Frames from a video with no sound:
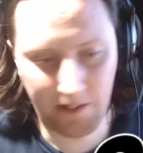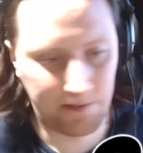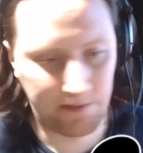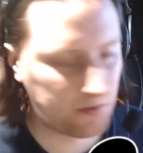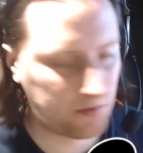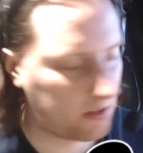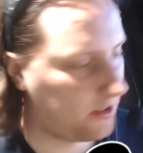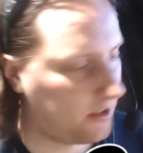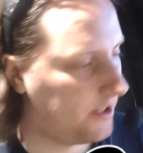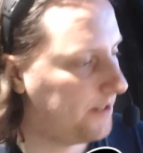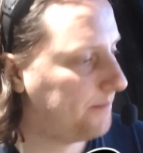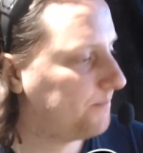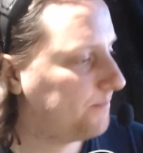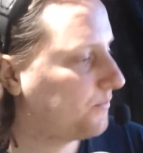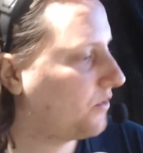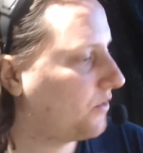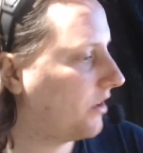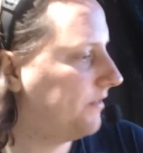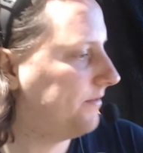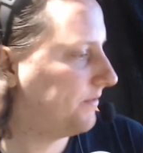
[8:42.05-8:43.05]

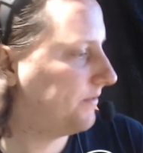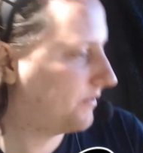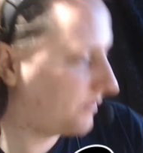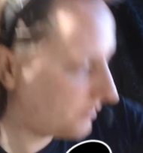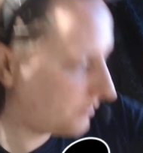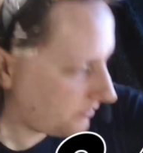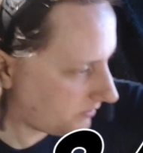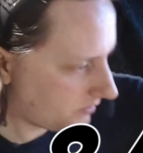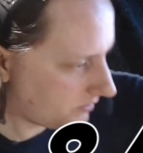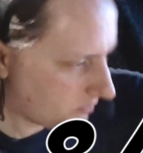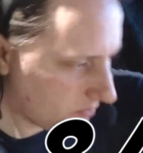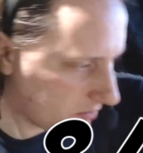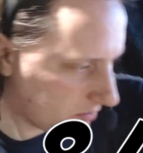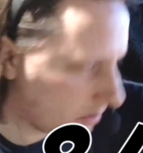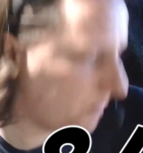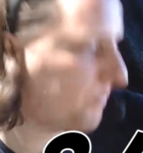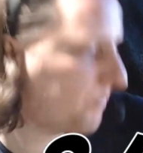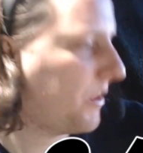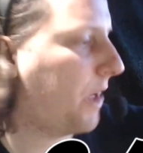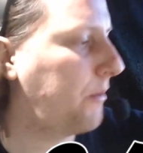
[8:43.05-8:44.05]

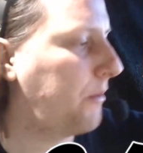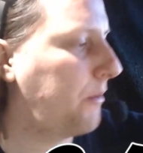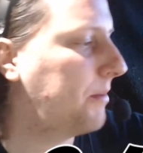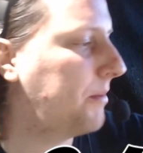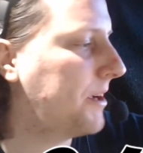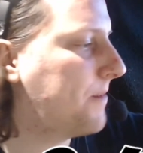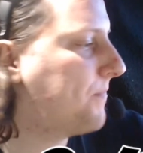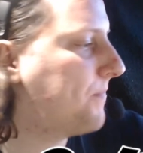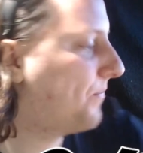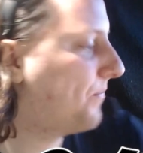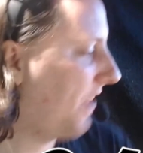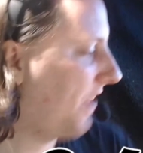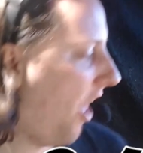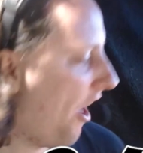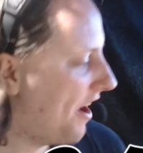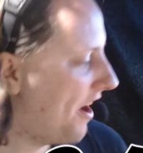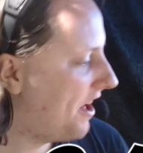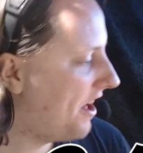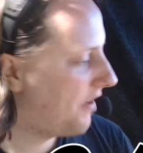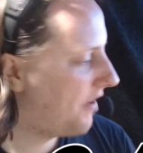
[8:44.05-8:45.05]
I will be
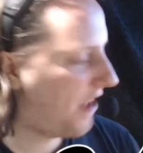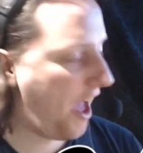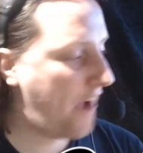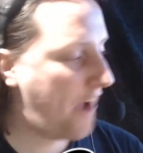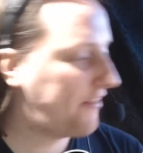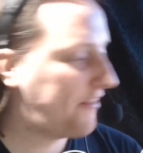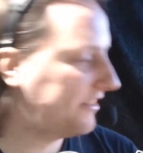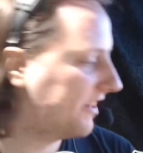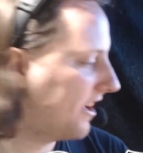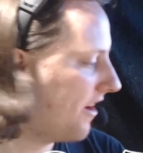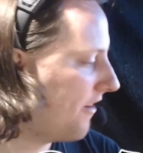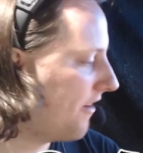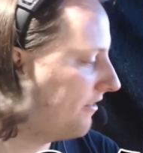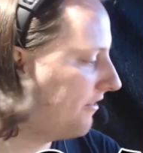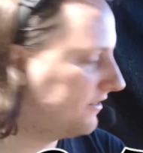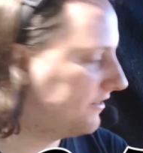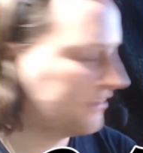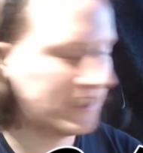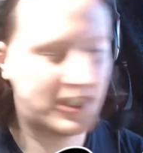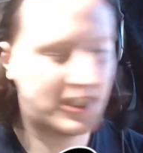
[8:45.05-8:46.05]
definitely
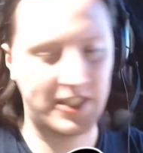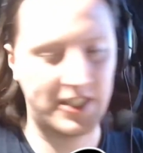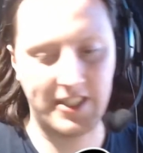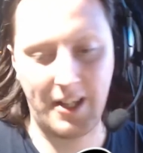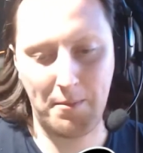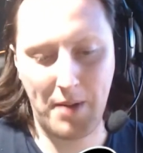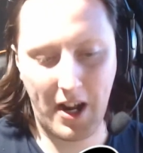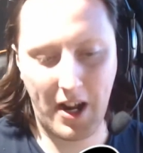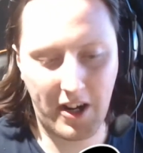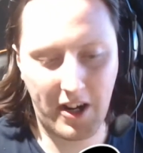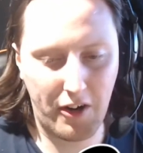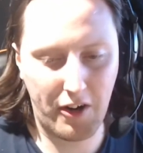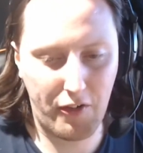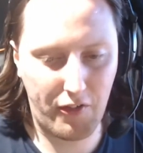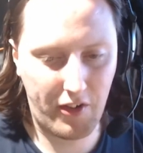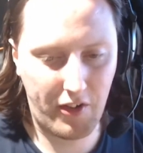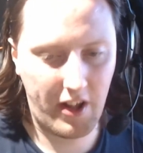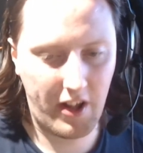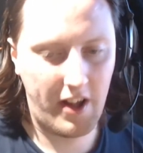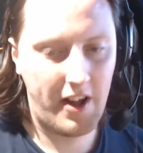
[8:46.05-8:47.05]
finishing that pack off
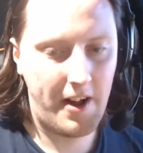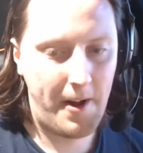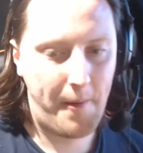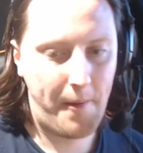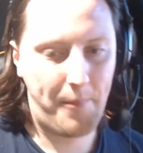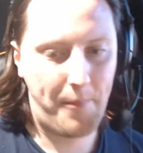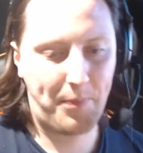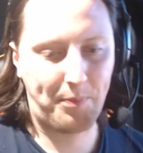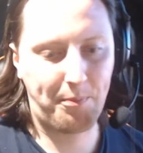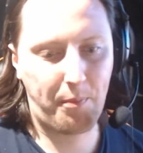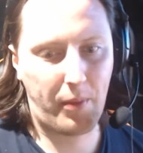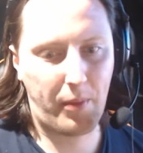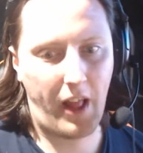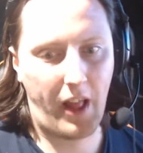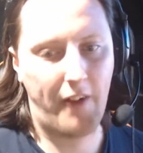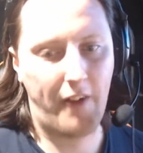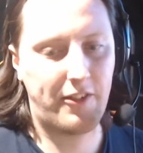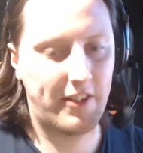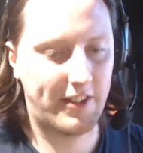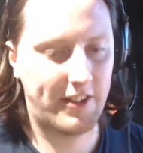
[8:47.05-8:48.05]

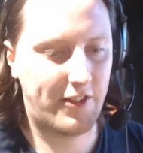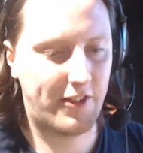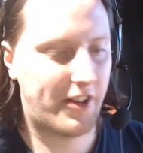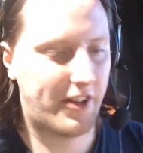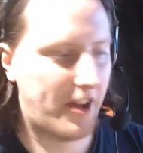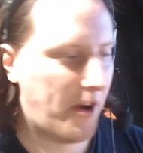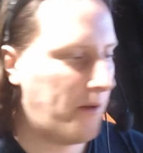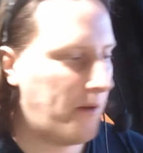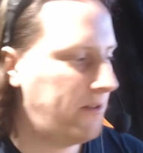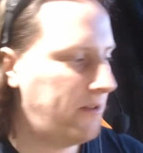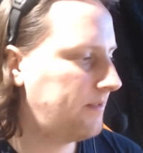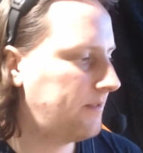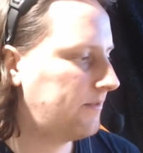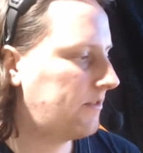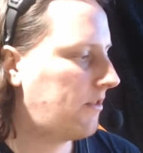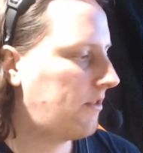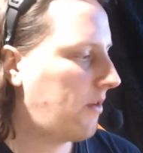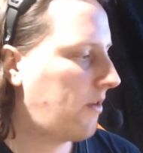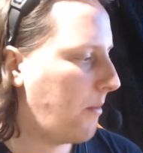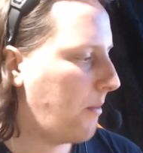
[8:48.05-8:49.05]
after this video.
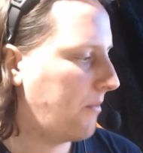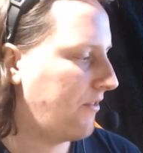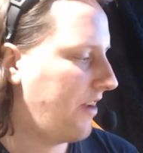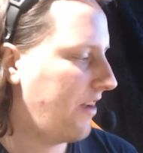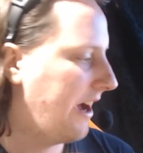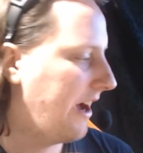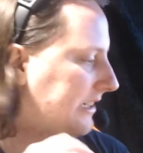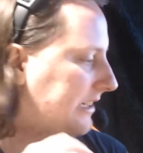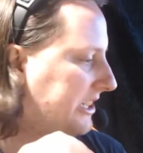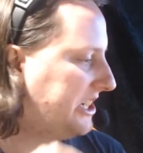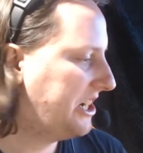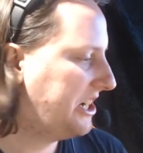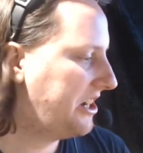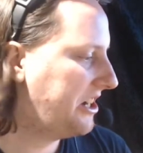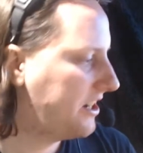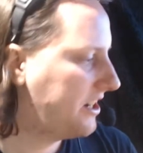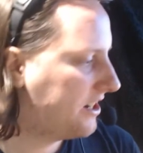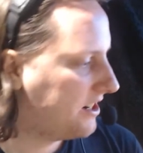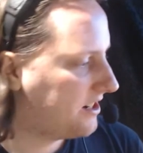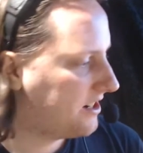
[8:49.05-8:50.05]
But for now,
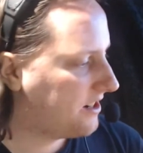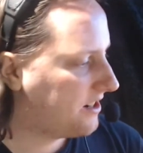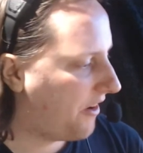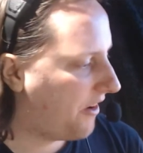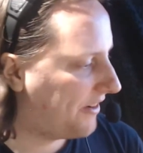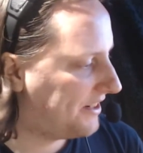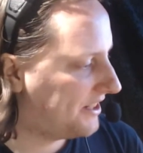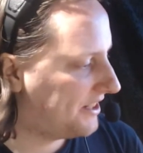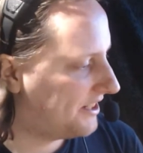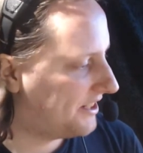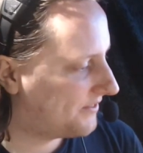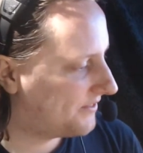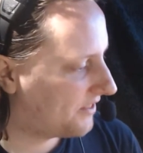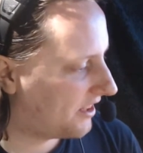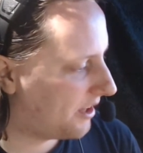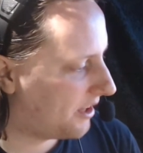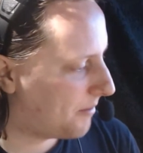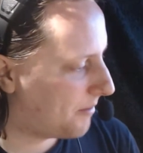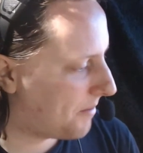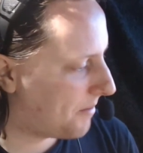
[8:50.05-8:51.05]
I'm going to clear
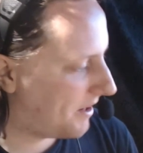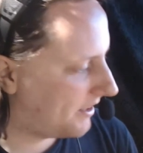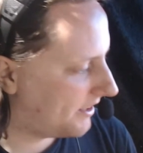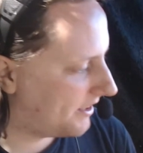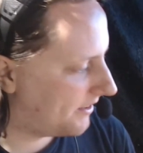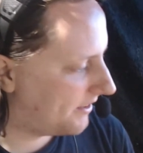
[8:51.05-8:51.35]
my palate